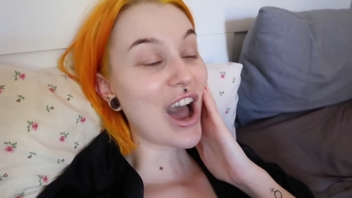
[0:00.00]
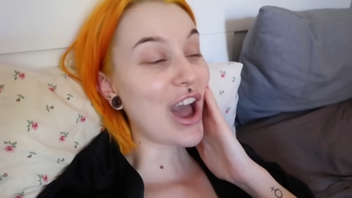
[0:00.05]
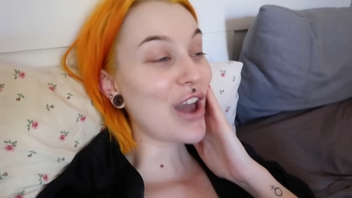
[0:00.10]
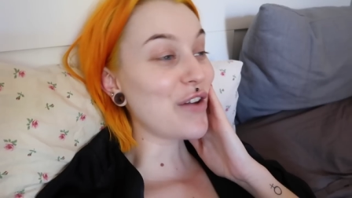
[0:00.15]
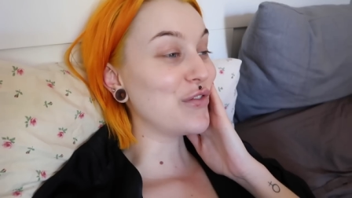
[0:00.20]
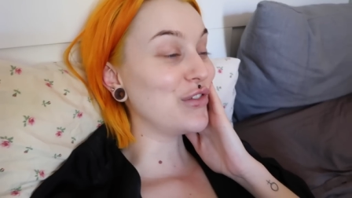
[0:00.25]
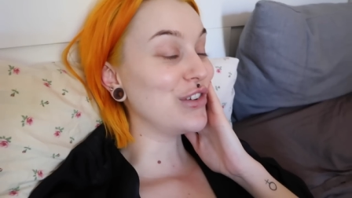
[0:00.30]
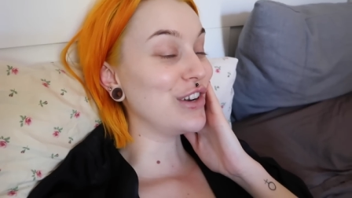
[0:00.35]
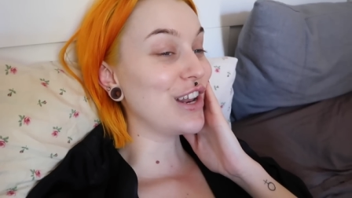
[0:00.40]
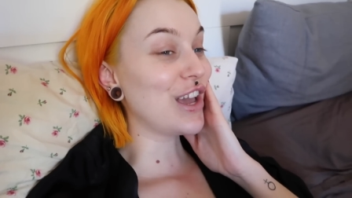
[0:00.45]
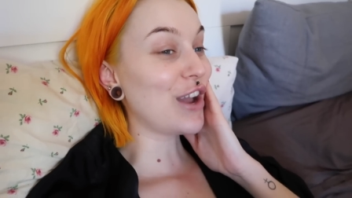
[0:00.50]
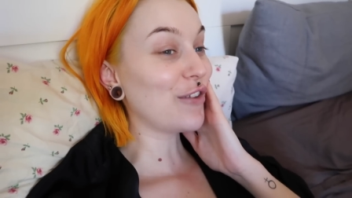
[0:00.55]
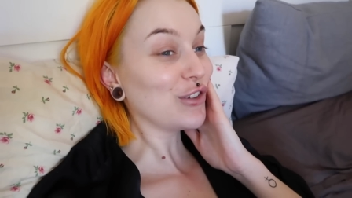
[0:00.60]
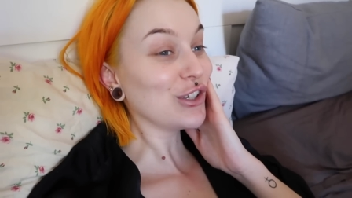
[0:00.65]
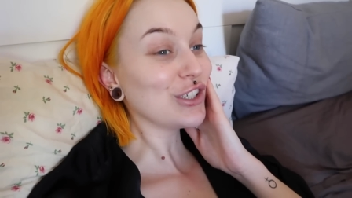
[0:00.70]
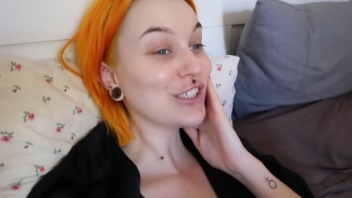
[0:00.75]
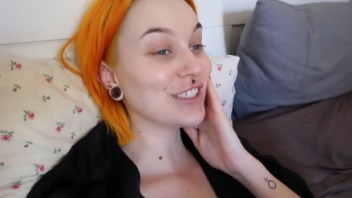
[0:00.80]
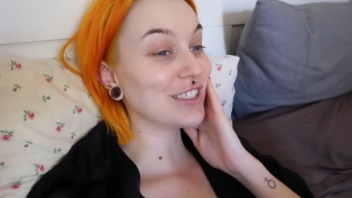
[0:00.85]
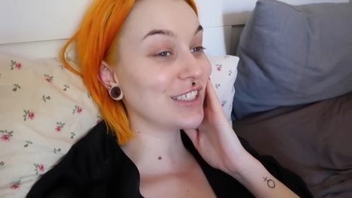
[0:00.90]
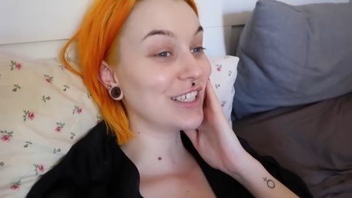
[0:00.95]
I've
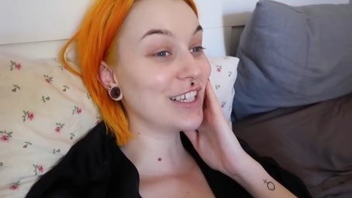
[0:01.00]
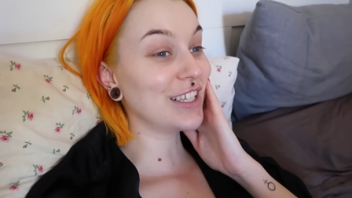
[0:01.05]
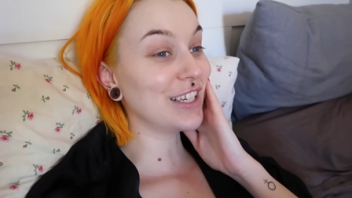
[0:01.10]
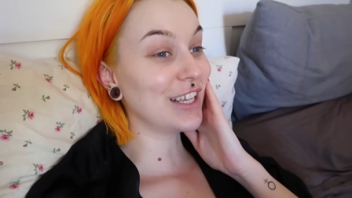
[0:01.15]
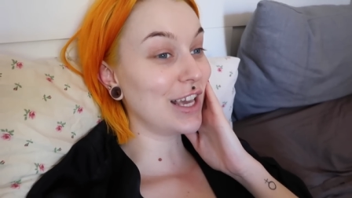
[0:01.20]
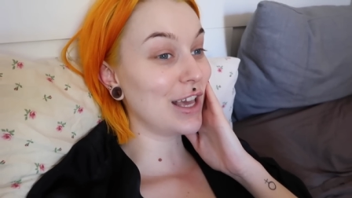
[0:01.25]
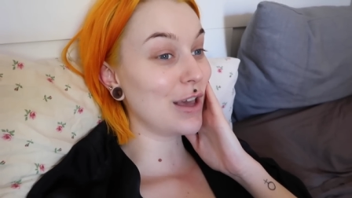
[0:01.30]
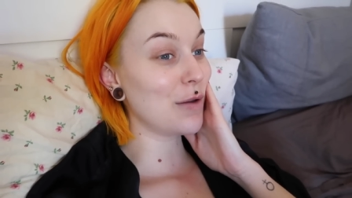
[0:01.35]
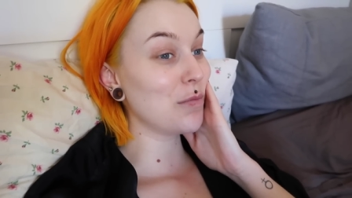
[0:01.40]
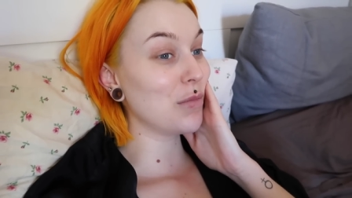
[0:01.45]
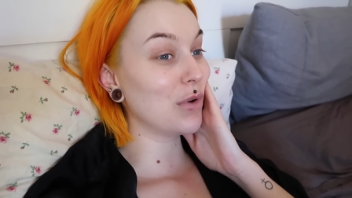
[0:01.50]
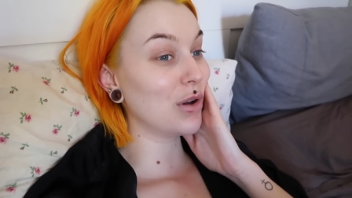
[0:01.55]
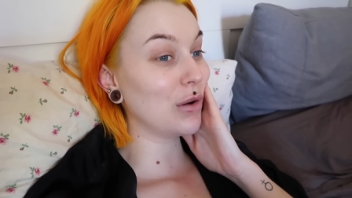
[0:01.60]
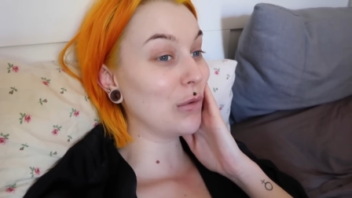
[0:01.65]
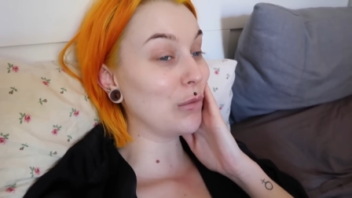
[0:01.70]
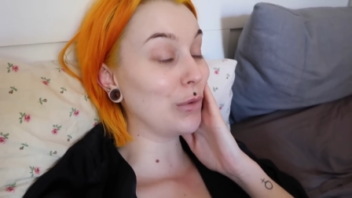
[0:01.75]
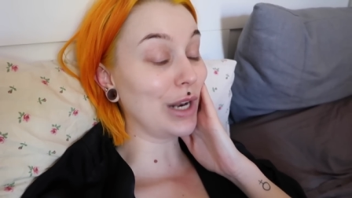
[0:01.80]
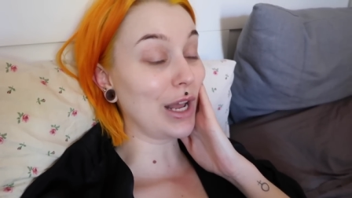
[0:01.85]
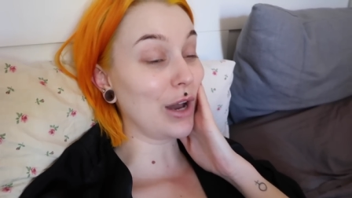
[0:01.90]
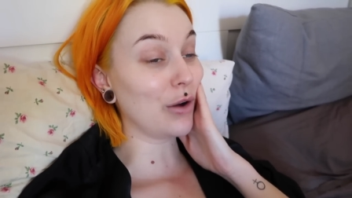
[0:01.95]
never seen him
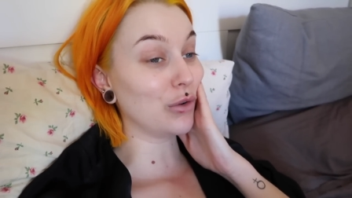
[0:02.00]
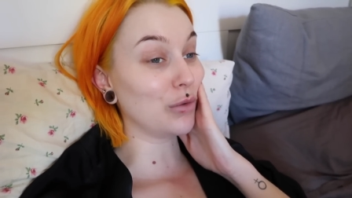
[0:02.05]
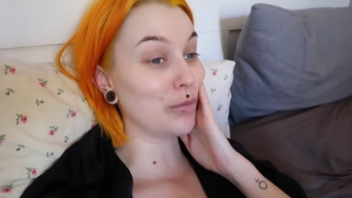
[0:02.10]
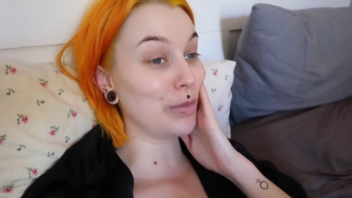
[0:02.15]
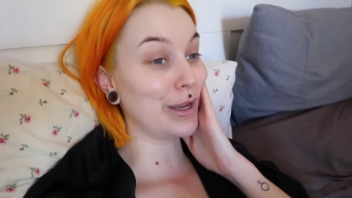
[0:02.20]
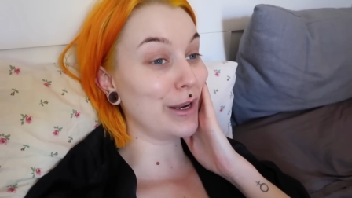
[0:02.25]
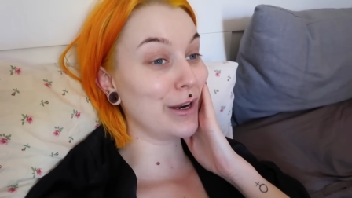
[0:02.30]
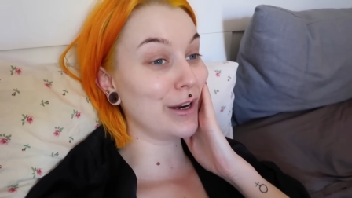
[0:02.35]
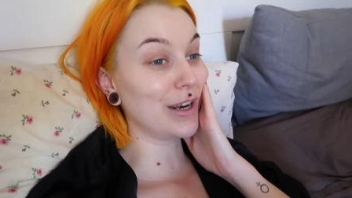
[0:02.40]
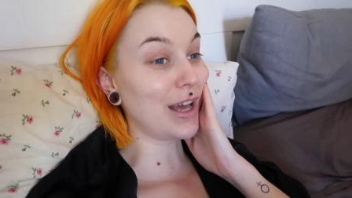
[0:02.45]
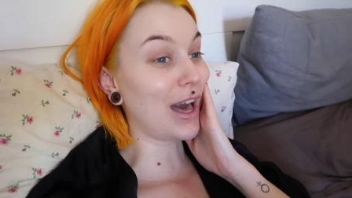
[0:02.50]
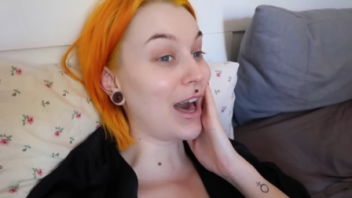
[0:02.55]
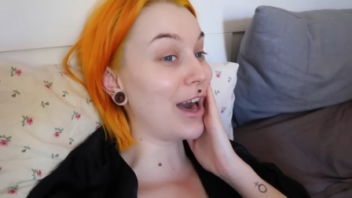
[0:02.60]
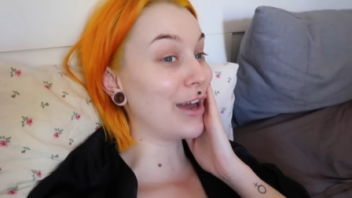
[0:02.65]
without a beard.